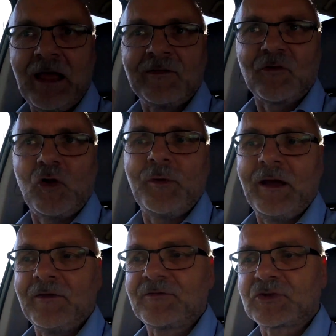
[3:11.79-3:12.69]
as
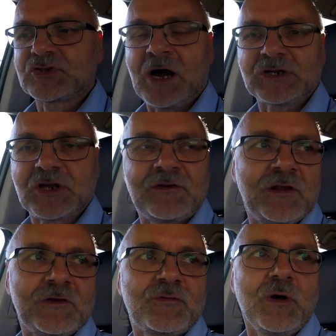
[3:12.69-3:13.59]
always, charge
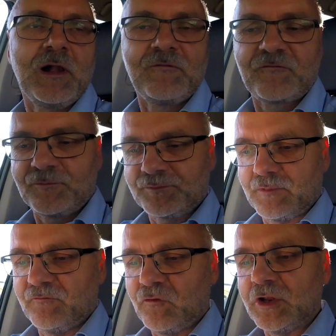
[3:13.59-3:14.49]
until 12,
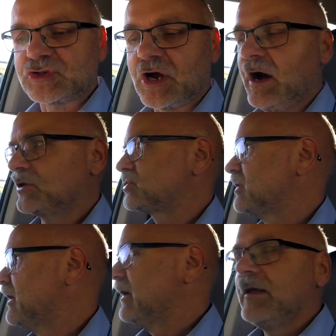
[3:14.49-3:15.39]
fully charge,
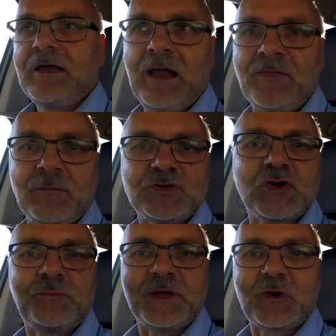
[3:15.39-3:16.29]
and then we
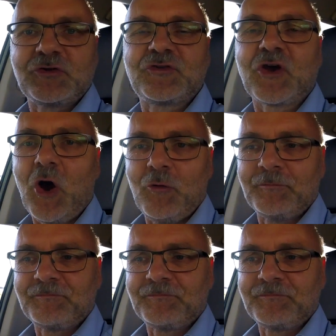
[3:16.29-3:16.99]
should be good to go.